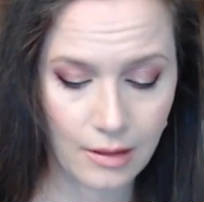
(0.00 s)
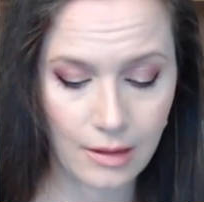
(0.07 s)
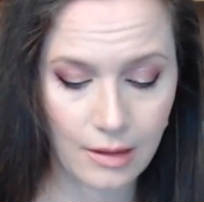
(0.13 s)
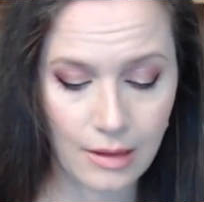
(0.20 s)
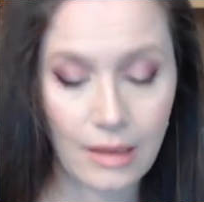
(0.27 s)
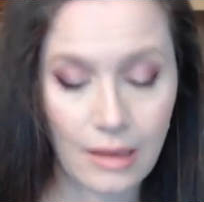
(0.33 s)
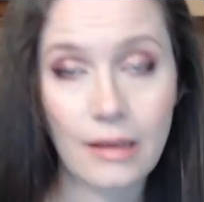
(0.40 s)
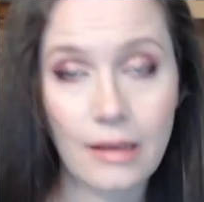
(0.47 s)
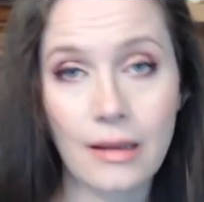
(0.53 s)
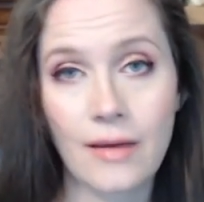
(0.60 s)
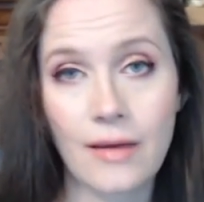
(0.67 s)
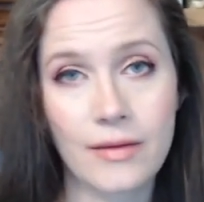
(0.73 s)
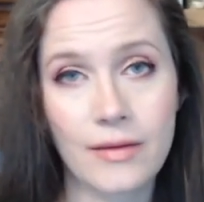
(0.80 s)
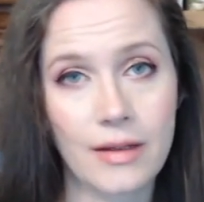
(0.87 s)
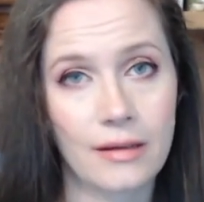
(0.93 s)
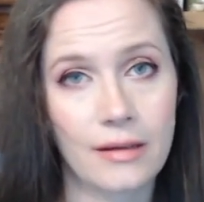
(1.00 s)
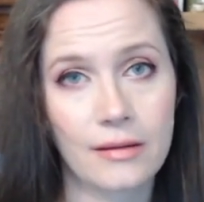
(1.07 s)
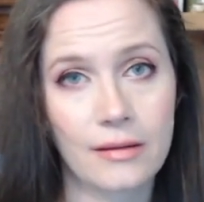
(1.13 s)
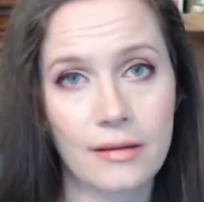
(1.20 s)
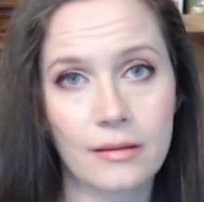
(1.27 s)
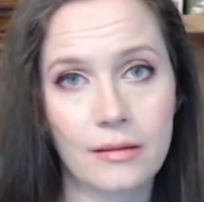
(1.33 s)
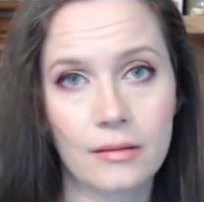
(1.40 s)
He left
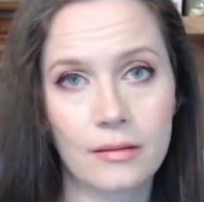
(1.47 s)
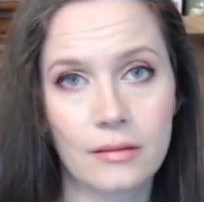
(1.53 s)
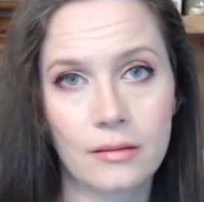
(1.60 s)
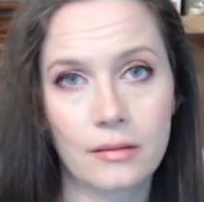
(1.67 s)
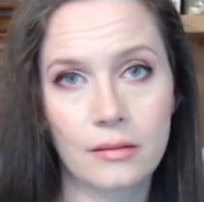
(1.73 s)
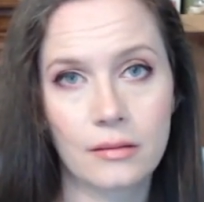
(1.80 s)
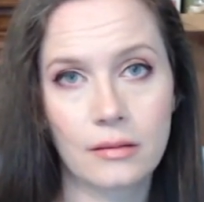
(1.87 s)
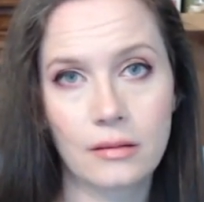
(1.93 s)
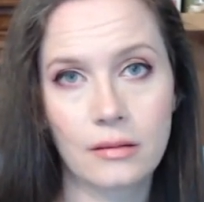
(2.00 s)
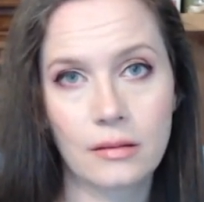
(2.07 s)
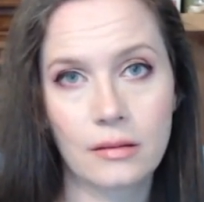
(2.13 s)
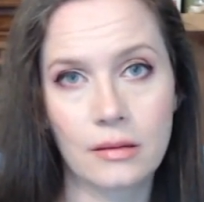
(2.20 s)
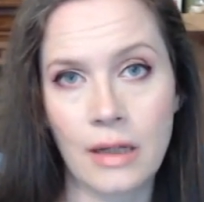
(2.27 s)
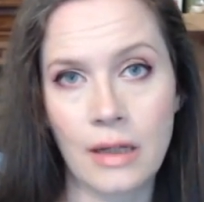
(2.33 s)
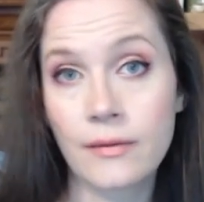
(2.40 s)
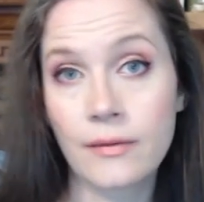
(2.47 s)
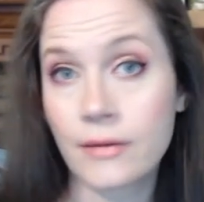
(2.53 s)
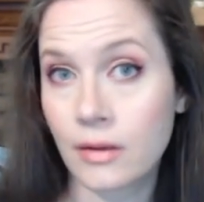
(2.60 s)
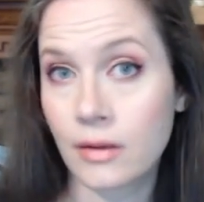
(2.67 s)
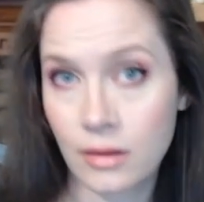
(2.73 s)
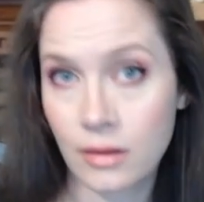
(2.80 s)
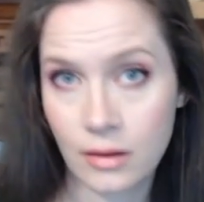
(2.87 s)
it, left
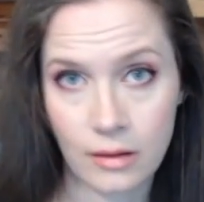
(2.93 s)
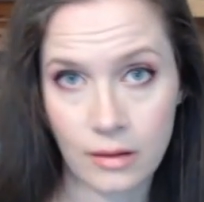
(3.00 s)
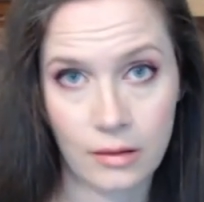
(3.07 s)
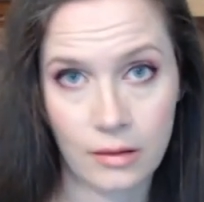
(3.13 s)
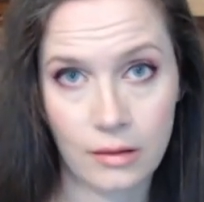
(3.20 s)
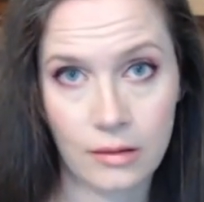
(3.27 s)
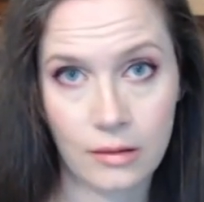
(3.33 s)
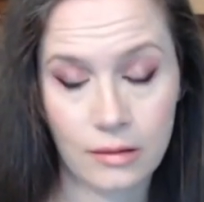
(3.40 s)
her,